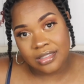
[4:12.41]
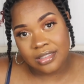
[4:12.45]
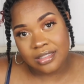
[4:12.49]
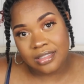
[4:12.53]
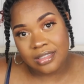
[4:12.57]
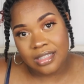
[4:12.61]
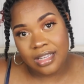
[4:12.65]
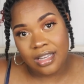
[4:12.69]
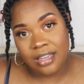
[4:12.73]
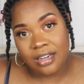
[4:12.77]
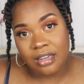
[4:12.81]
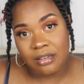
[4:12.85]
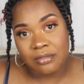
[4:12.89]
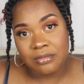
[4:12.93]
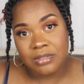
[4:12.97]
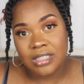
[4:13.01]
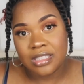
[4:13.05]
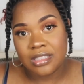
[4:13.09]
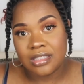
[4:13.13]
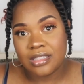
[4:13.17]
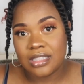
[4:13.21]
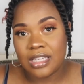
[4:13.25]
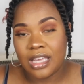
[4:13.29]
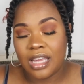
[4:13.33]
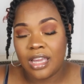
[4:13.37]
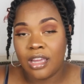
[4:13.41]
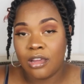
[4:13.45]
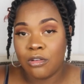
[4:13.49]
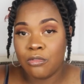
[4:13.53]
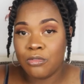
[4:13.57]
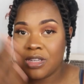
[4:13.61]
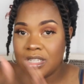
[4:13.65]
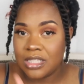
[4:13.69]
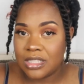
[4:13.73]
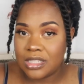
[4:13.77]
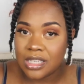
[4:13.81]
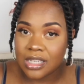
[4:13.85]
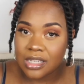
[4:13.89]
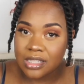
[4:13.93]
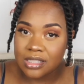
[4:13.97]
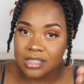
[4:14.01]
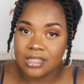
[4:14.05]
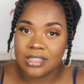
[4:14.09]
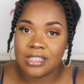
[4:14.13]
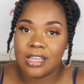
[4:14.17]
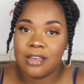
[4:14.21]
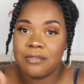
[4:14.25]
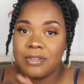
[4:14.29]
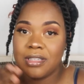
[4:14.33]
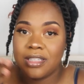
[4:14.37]
instead of just saying week 6,
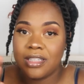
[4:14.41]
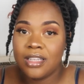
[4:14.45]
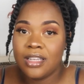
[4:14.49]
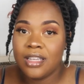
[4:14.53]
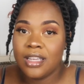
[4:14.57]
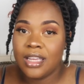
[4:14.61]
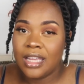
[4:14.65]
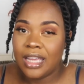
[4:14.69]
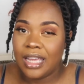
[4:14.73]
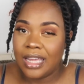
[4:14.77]
7,